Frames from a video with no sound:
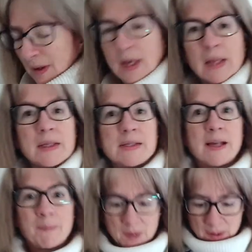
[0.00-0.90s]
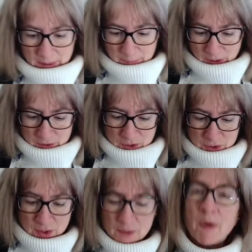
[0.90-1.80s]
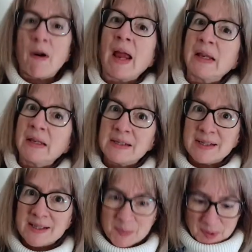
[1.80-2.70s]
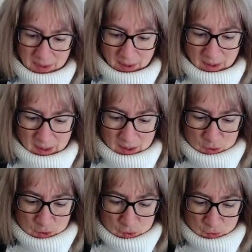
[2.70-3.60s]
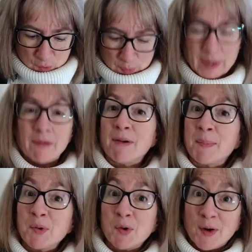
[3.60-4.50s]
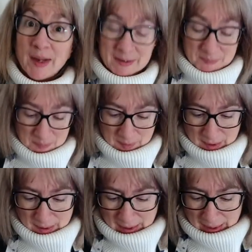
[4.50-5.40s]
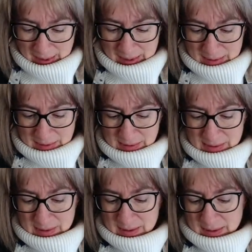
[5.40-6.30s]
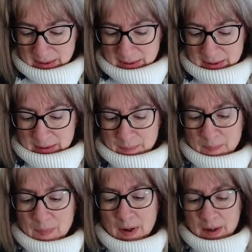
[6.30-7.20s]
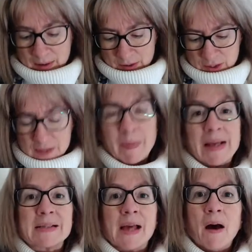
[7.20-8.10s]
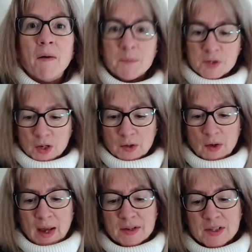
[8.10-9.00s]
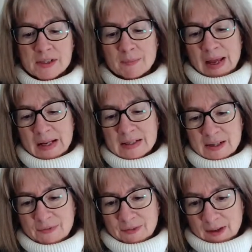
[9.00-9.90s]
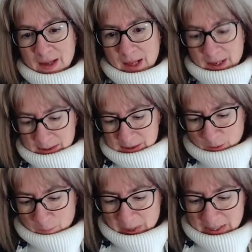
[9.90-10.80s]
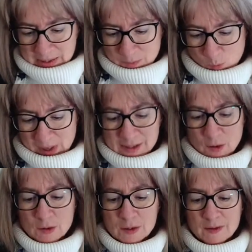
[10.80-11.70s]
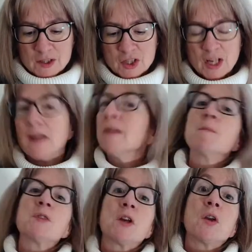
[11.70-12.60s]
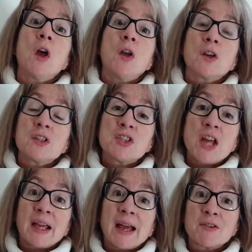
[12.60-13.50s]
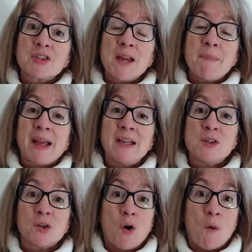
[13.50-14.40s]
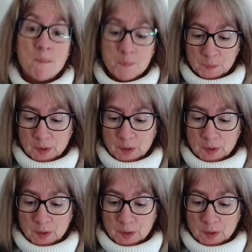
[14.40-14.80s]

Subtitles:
in the summer I'm going to do meringue kisses with a strawberry ripple cream, and just mix it up, show you how to make different things. So I'm based in West Oxfordshire, so you can check out ChezBeccy.com.